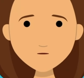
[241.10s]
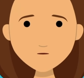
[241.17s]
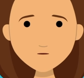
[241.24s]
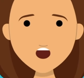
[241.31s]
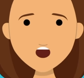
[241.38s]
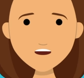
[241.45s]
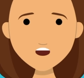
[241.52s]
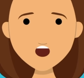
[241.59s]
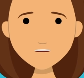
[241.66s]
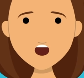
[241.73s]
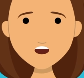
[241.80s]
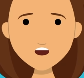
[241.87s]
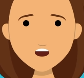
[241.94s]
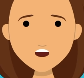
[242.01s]

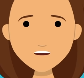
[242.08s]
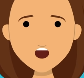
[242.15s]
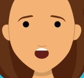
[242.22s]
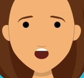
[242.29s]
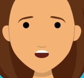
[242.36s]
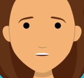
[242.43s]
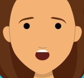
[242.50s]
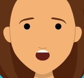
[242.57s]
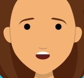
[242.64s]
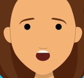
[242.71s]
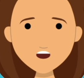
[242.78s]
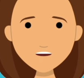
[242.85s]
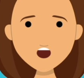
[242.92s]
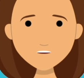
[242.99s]
Individuals who have been
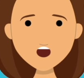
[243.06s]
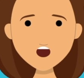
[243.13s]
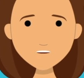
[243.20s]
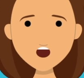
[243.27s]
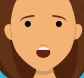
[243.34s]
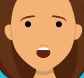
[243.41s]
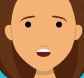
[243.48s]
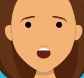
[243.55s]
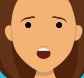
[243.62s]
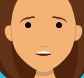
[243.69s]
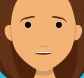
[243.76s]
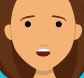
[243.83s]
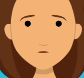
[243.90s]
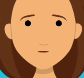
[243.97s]
recently
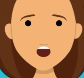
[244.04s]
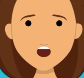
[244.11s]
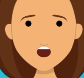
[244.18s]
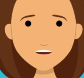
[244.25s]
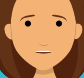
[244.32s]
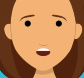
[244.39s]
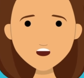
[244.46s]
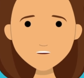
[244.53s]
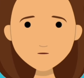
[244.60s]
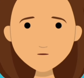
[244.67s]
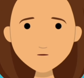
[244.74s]
diagnosed with dementia